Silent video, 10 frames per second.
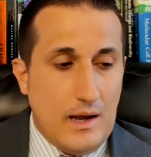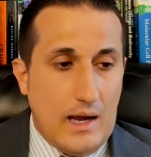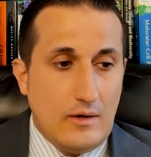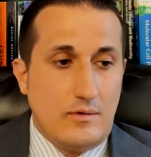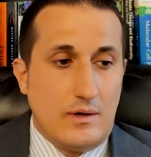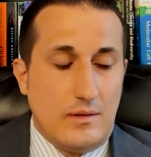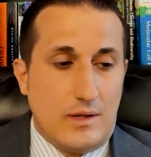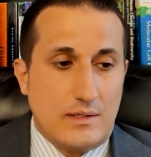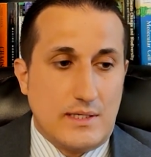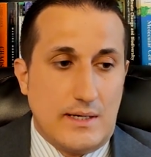a
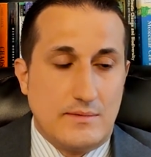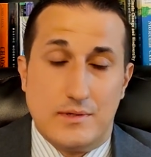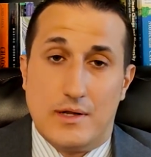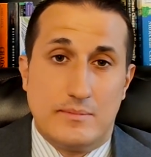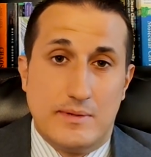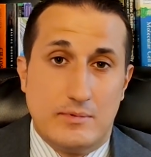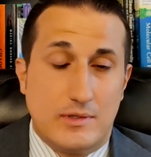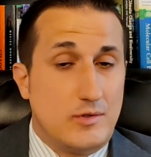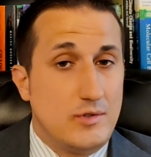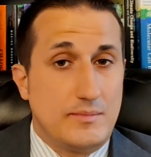lot of times, a lot of people,
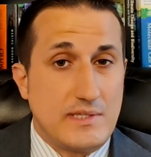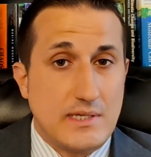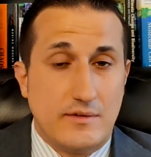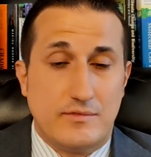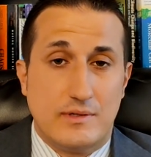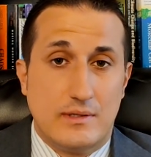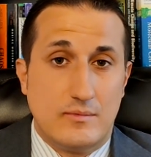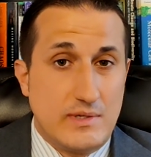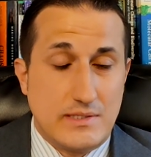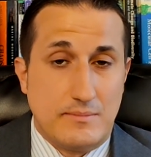including myself in the
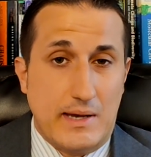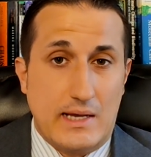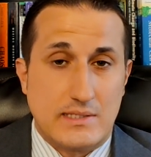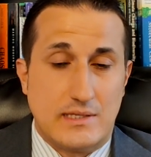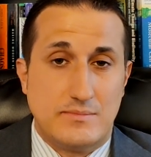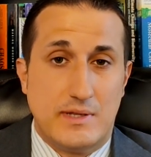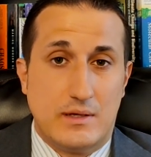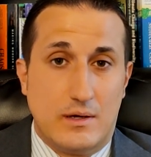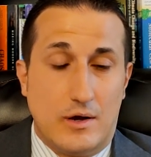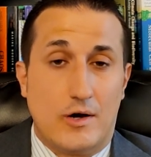recent past, has been
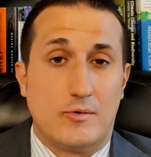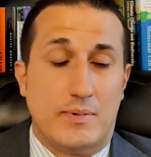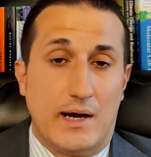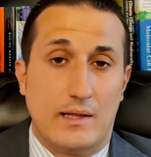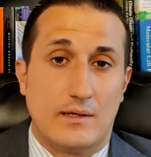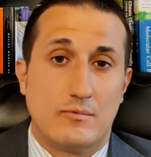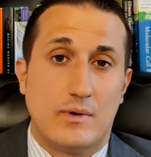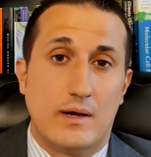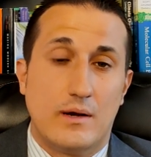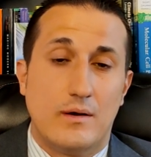on autopilot,
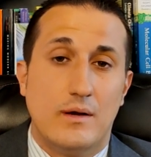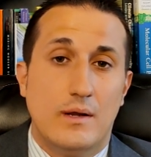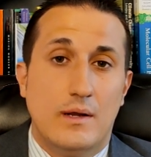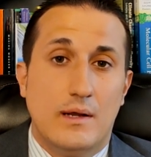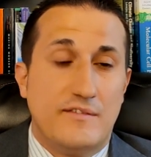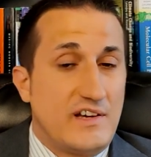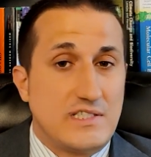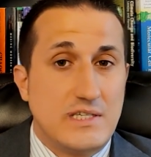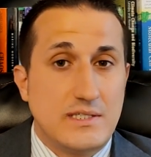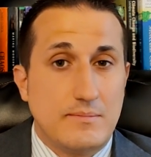where if I
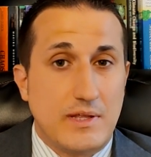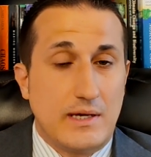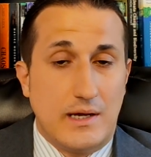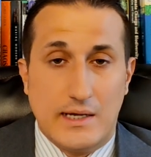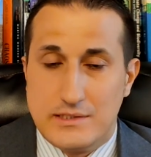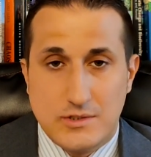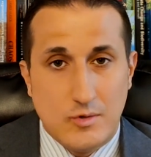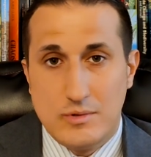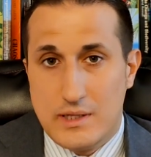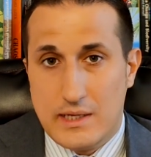see something I
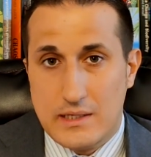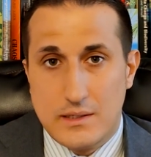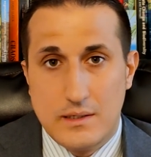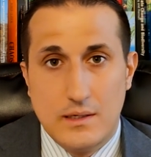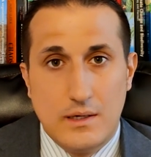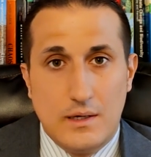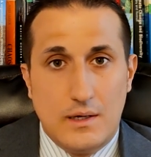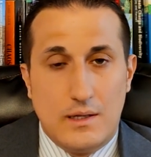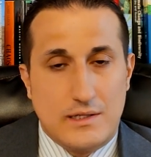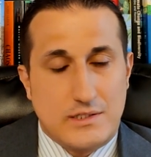don't like,
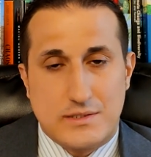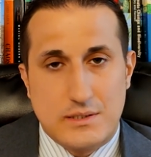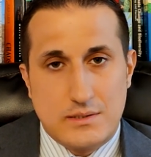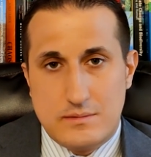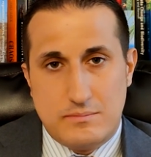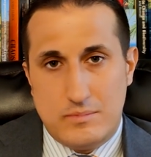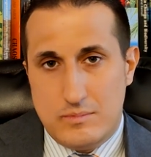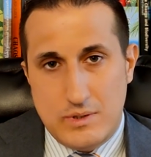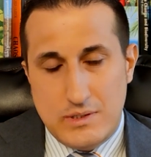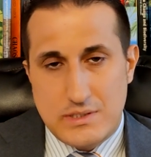let's
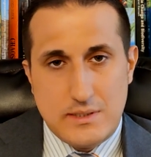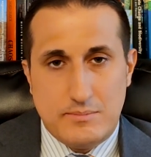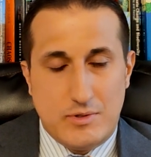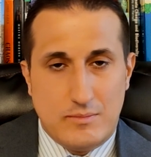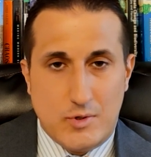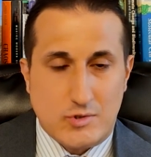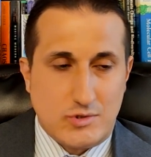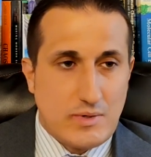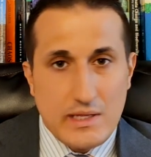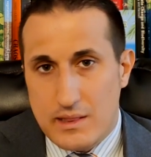really simple
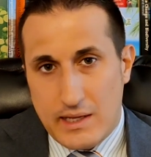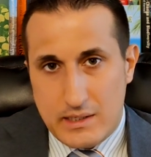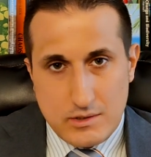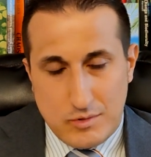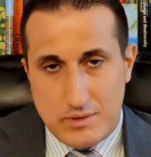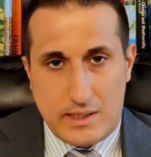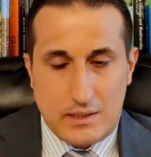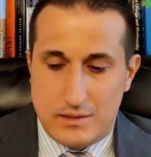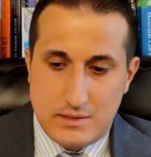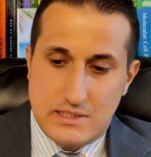emotions, right? Like, don't
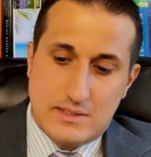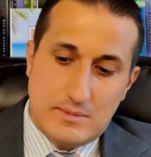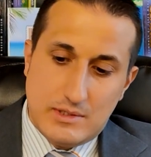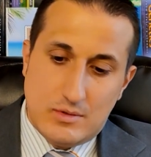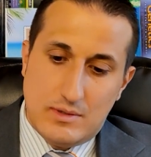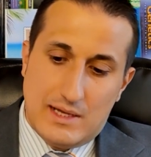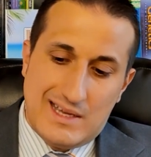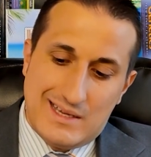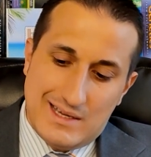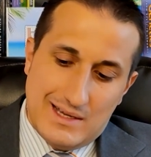like. See something I don't
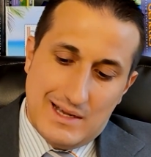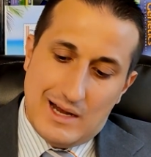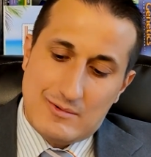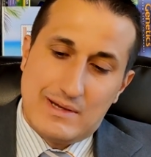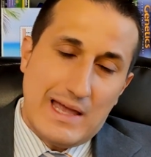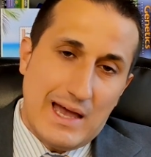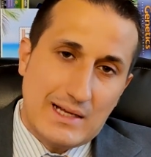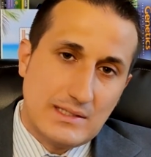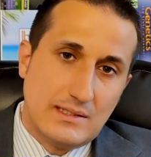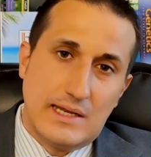like, I
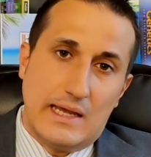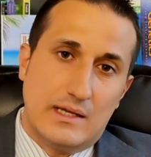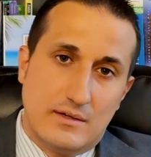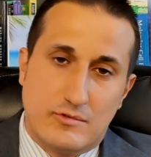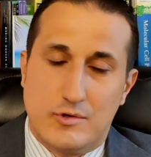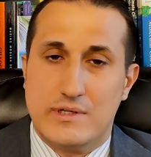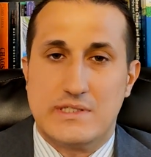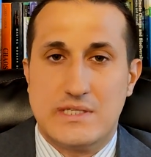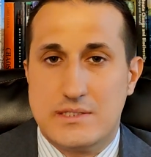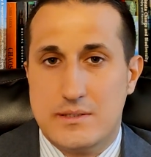react in negative,
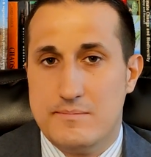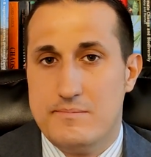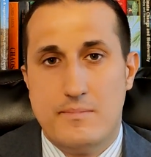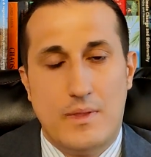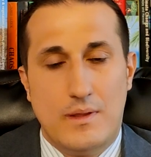criticism,